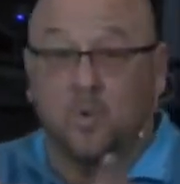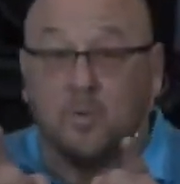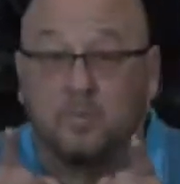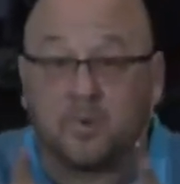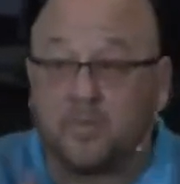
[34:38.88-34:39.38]

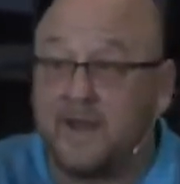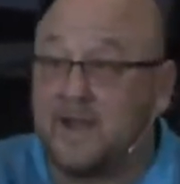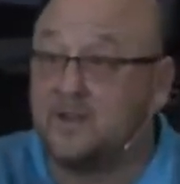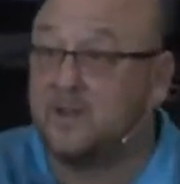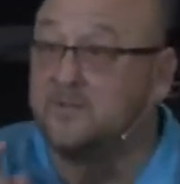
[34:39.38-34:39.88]
will
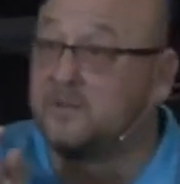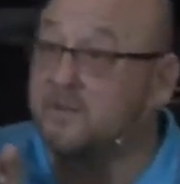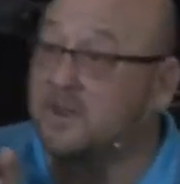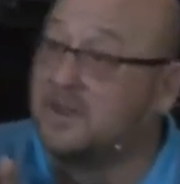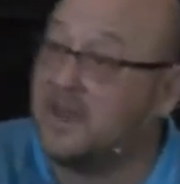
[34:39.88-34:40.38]
prepare you for
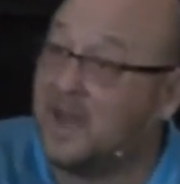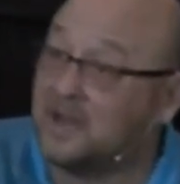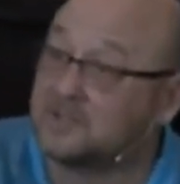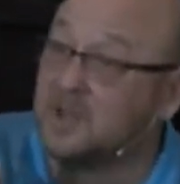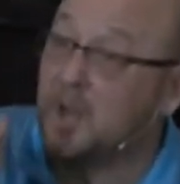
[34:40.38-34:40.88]
the
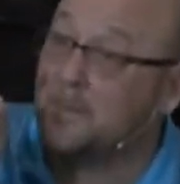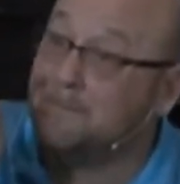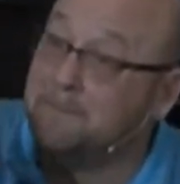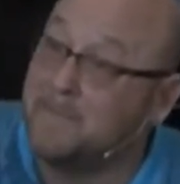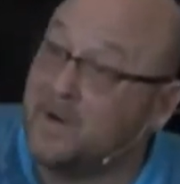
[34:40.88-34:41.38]
next
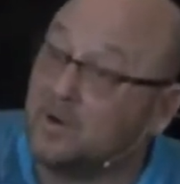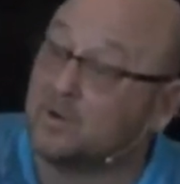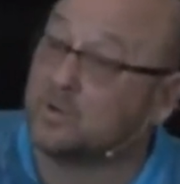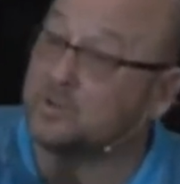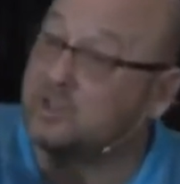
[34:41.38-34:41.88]

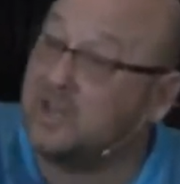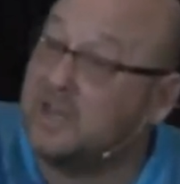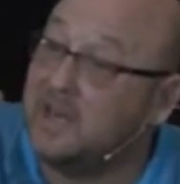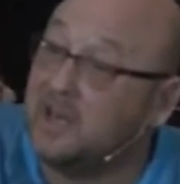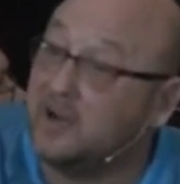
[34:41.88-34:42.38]
miracle. She
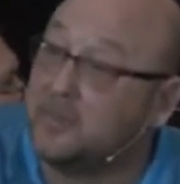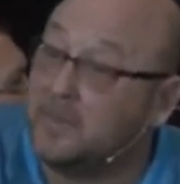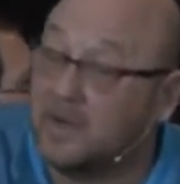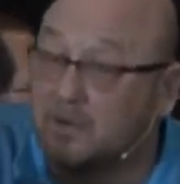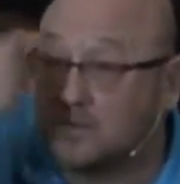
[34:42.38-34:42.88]
needed a
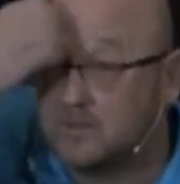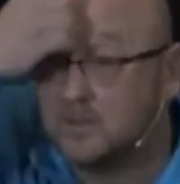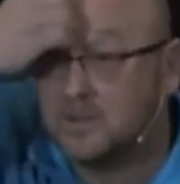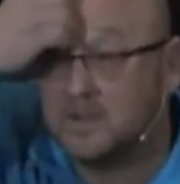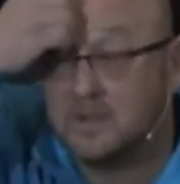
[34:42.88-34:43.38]
miracle,
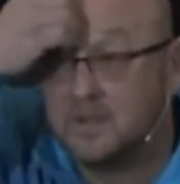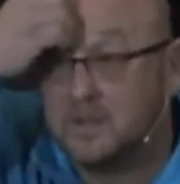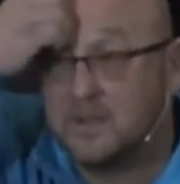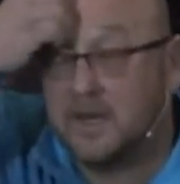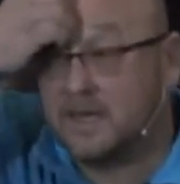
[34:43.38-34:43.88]

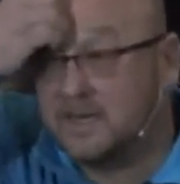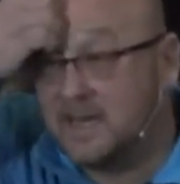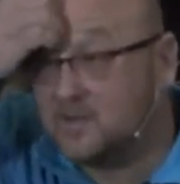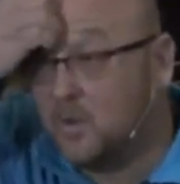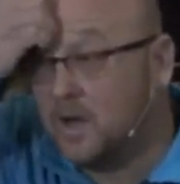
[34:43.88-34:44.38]
and
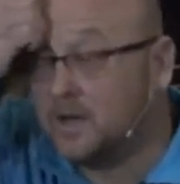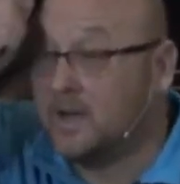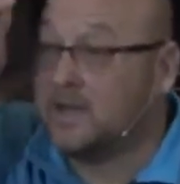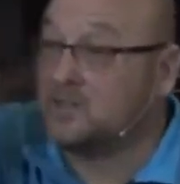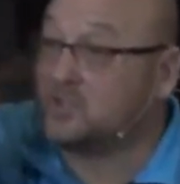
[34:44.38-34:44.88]
guess what?
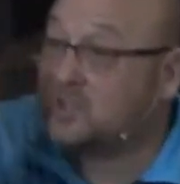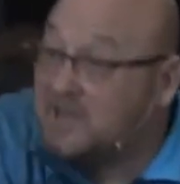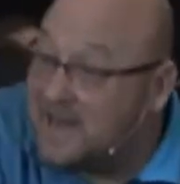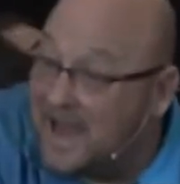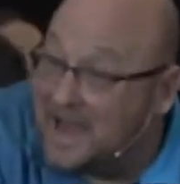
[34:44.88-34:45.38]

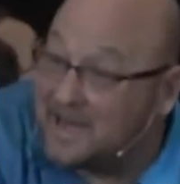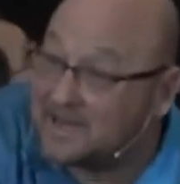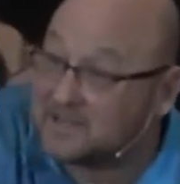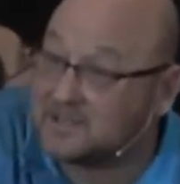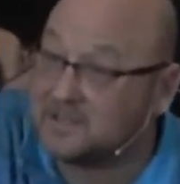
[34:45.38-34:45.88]
She got it.